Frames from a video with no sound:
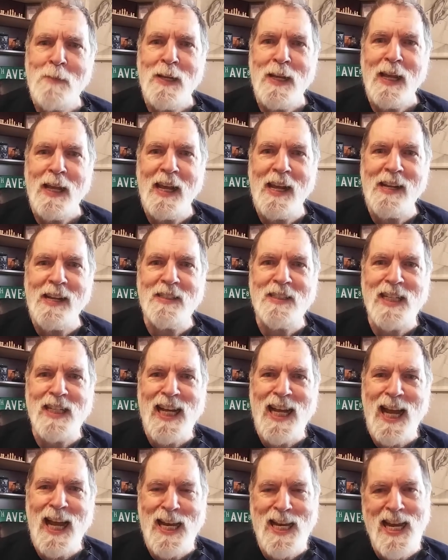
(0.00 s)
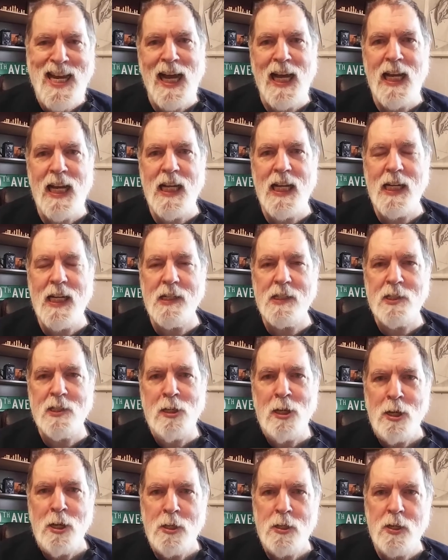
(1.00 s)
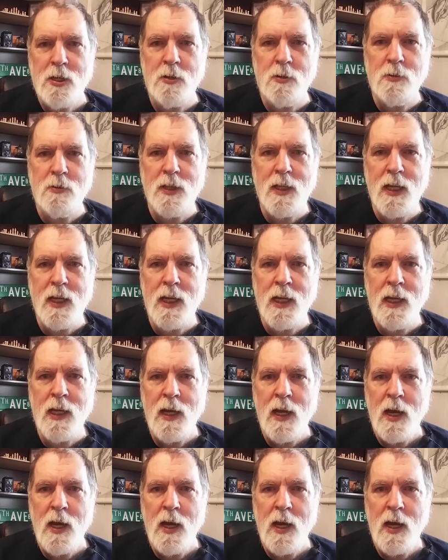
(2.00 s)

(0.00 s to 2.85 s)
It's analogous to the